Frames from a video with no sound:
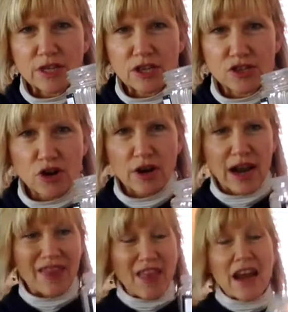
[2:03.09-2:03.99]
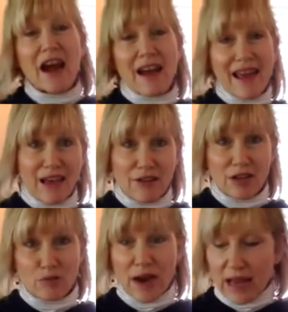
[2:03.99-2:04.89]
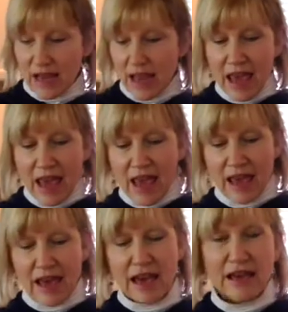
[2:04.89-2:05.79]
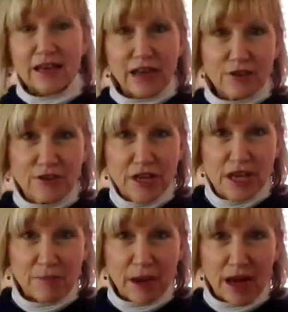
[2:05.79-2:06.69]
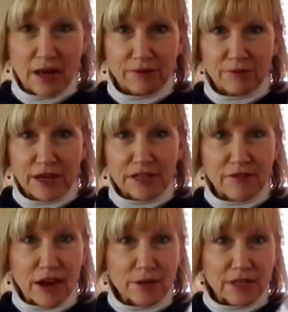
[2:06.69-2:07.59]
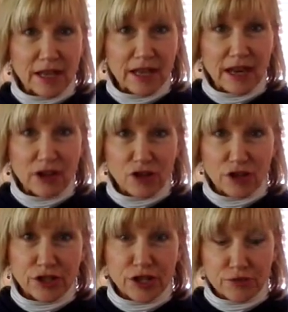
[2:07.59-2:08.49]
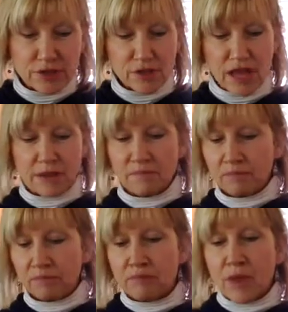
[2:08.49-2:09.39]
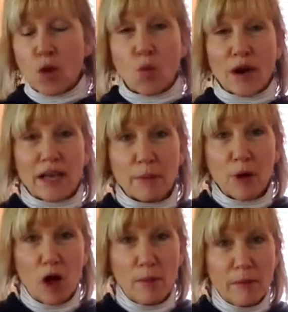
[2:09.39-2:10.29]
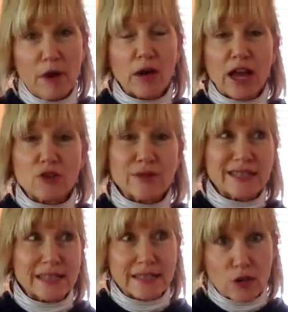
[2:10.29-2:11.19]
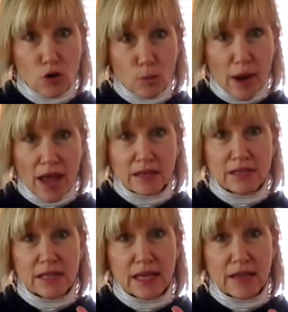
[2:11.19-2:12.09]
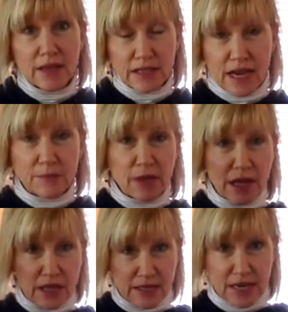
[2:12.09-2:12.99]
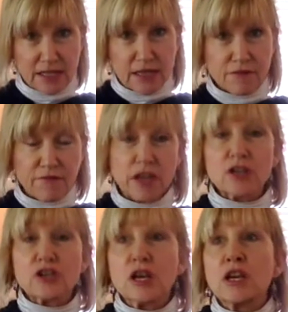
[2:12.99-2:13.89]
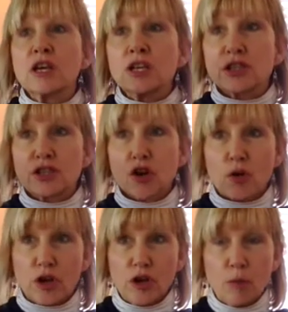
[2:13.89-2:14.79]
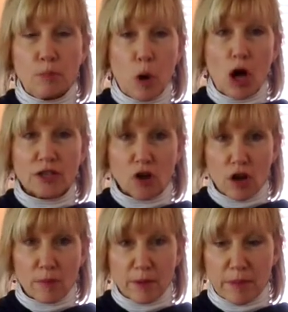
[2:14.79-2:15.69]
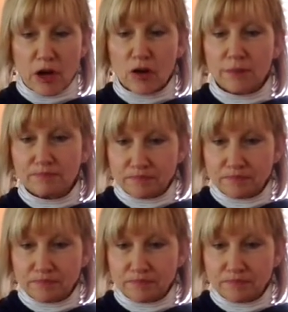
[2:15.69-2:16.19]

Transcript: in a jar, and then I have it ready. And I usually keep my rice flours in a jar too. So then 1 cup of almond milk. I use the Silk brand, the type that stays in the fridge. So good bought almond milk.